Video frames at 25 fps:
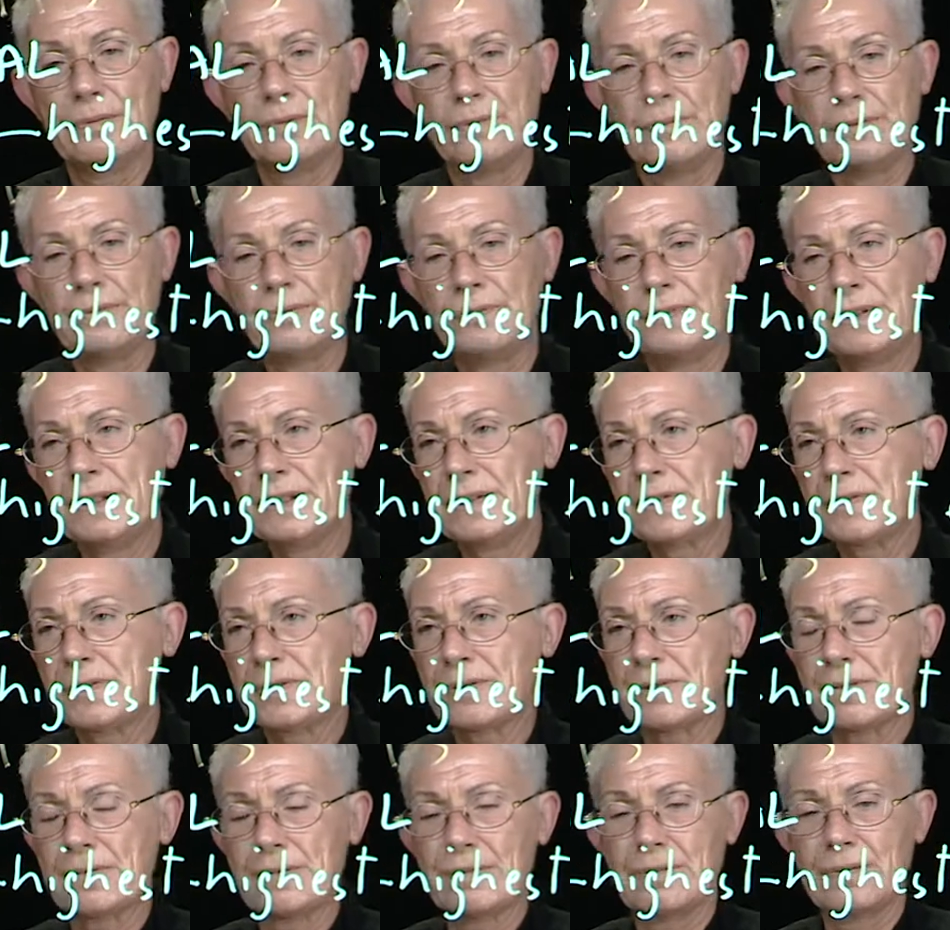
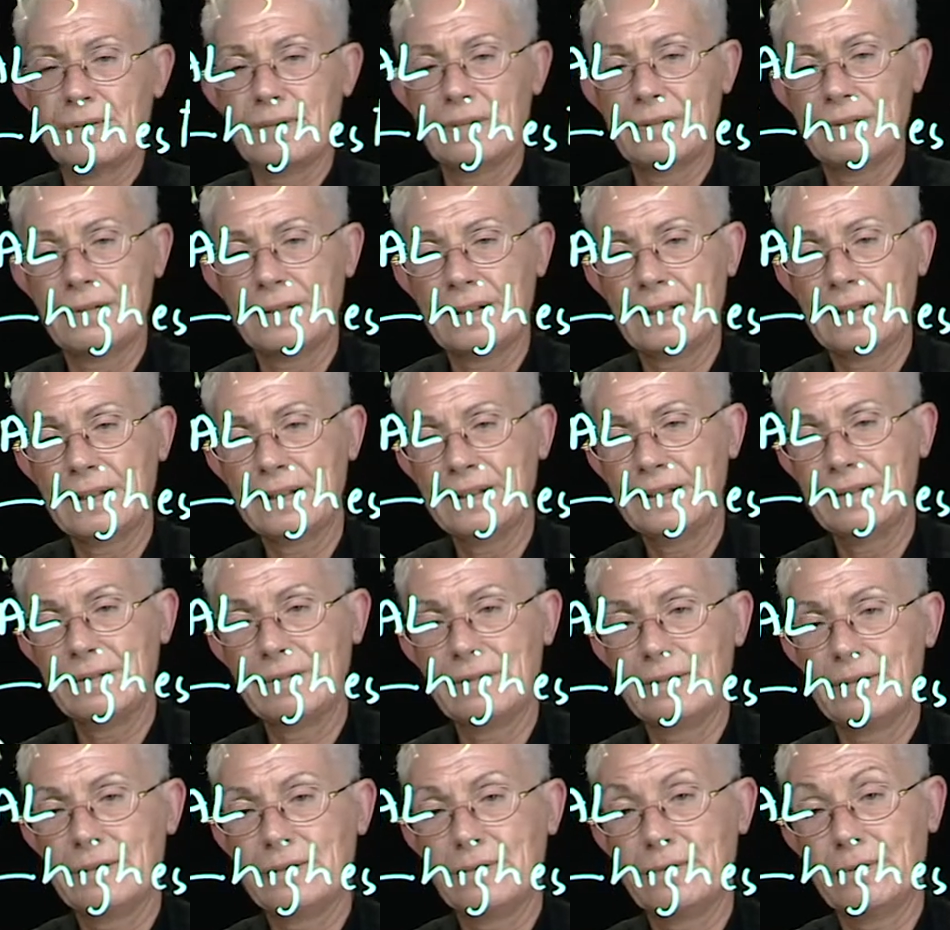this, uh,
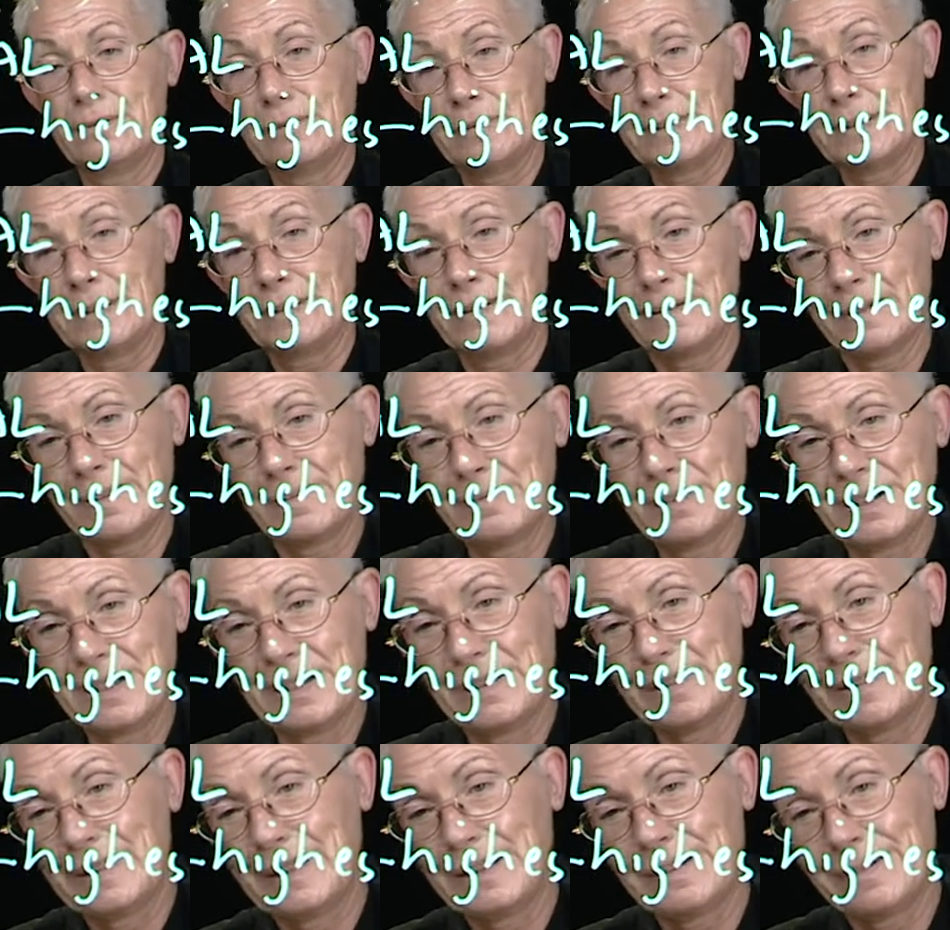I mean,
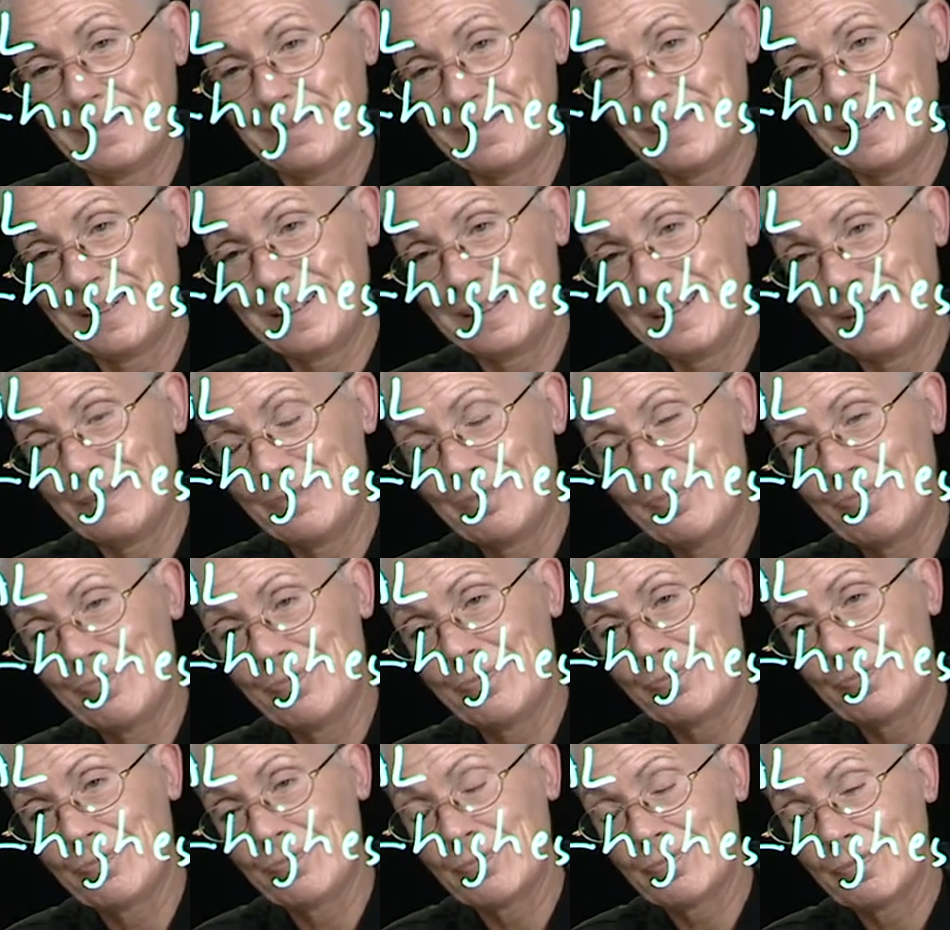the, the,
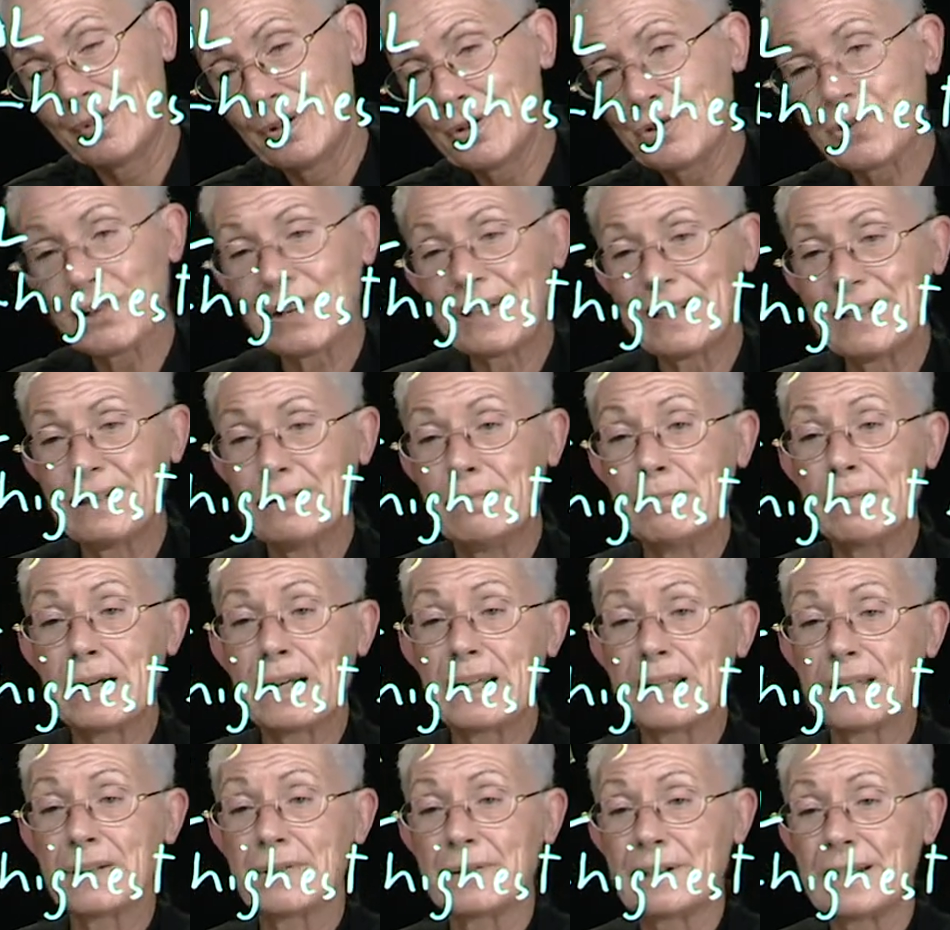the channel
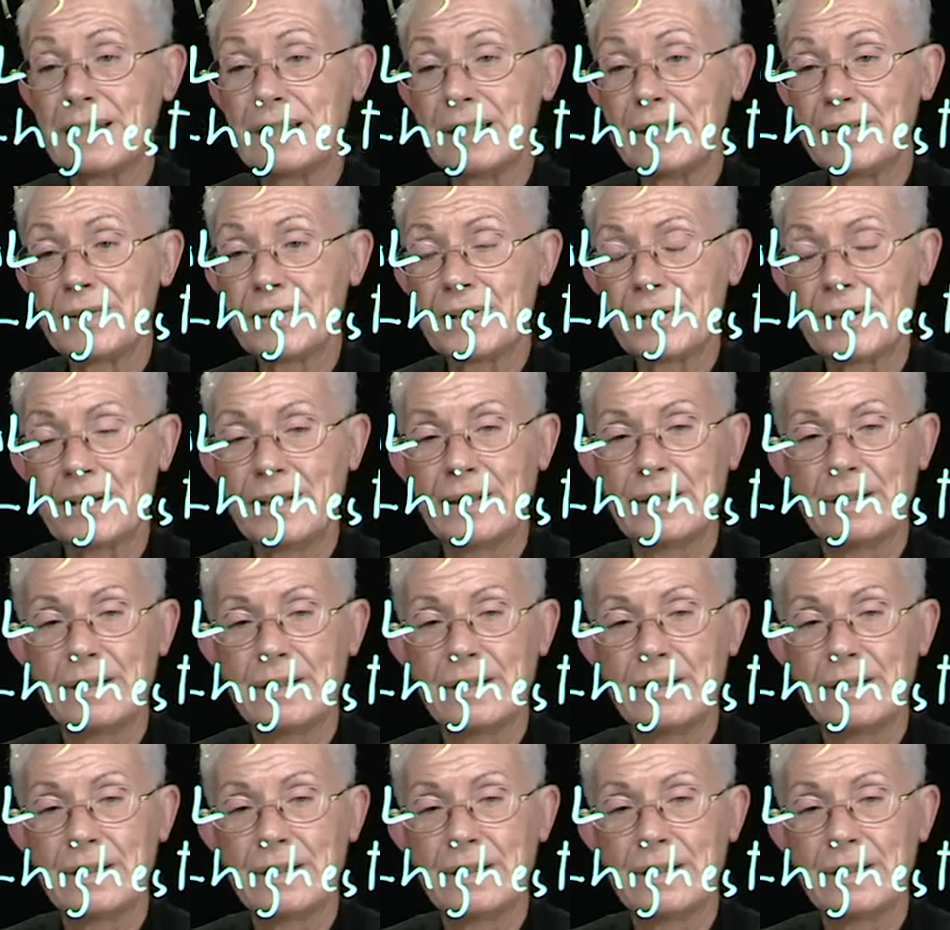migrates,